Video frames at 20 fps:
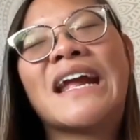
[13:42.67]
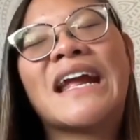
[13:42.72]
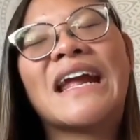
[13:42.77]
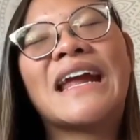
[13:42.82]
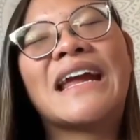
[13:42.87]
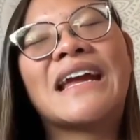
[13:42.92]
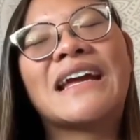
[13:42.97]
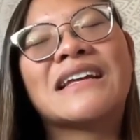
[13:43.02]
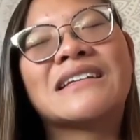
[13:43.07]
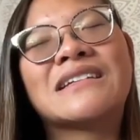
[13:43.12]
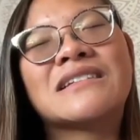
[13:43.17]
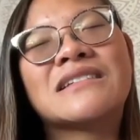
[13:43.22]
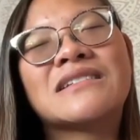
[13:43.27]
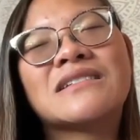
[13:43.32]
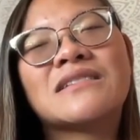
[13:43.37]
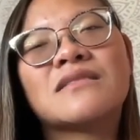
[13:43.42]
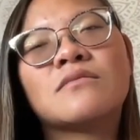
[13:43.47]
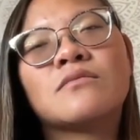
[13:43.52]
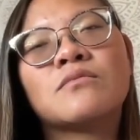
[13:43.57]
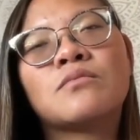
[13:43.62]
and
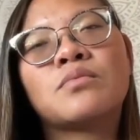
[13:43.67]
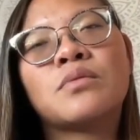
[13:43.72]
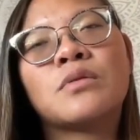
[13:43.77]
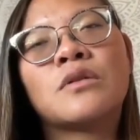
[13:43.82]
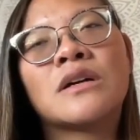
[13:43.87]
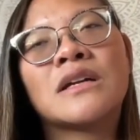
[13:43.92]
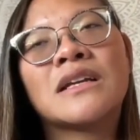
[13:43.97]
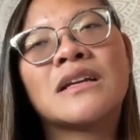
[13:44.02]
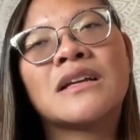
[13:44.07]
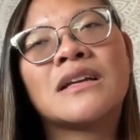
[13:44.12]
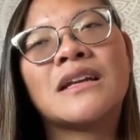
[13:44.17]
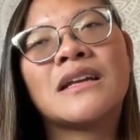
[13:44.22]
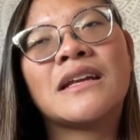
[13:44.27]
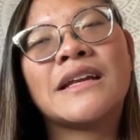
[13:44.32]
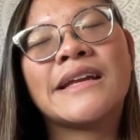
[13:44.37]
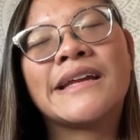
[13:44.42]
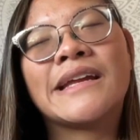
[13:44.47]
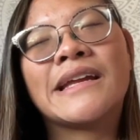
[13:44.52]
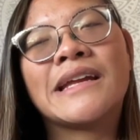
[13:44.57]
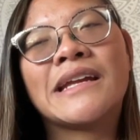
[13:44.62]
put
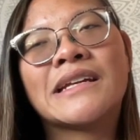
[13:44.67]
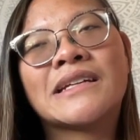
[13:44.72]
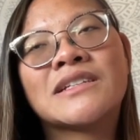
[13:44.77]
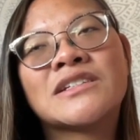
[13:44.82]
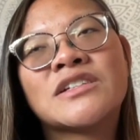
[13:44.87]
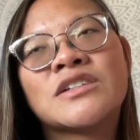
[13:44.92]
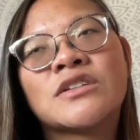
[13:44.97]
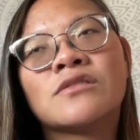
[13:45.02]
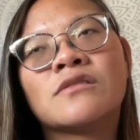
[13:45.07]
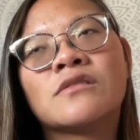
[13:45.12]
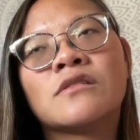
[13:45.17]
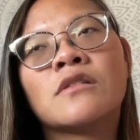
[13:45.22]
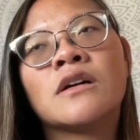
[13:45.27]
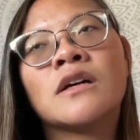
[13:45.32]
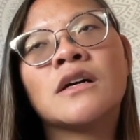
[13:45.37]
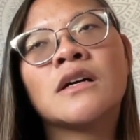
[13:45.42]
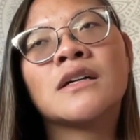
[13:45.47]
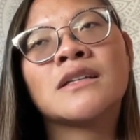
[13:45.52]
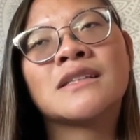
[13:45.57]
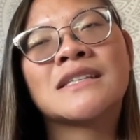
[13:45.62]
into
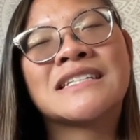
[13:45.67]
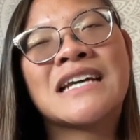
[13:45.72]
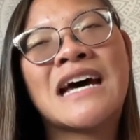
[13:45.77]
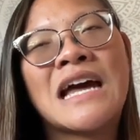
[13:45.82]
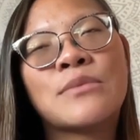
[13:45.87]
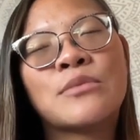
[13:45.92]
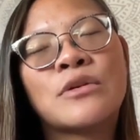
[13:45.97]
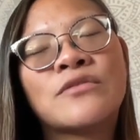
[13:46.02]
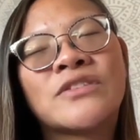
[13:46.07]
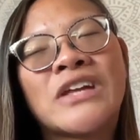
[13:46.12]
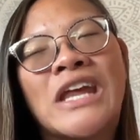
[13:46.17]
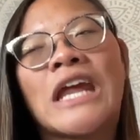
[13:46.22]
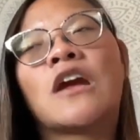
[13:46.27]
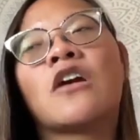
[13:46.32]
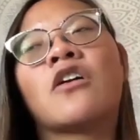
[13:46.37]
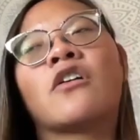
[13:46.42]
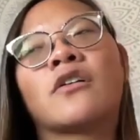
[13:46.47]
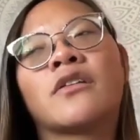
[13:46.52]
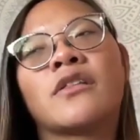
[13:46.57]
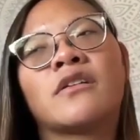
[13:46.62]
the time of King
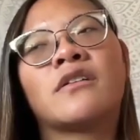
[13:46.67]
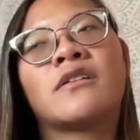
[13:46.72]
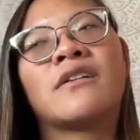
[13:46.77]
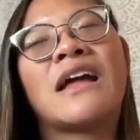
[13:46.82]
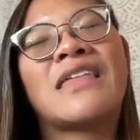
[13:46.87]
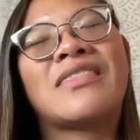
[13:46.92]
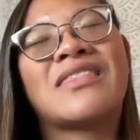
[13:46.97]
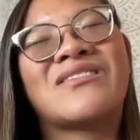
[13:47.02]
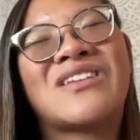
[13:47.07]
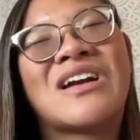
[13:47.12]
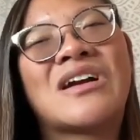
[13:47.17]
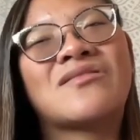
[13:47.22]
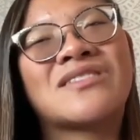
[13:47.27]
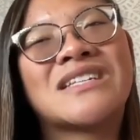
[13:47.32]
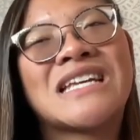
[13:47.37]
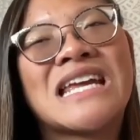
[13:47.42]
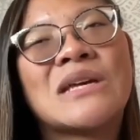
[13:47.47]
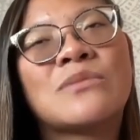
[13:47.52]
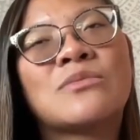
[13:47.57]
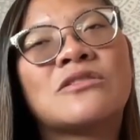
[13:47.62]
Arthur and the Round
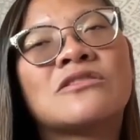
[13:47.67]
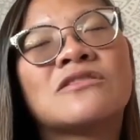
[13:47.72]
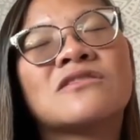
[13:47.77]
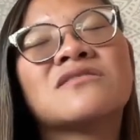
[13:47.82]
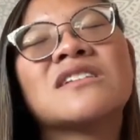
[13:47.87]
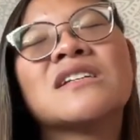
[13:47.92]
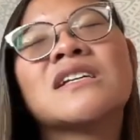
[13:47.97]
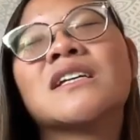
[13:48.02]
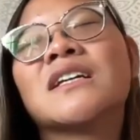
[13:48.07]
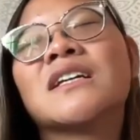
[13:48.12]
Table.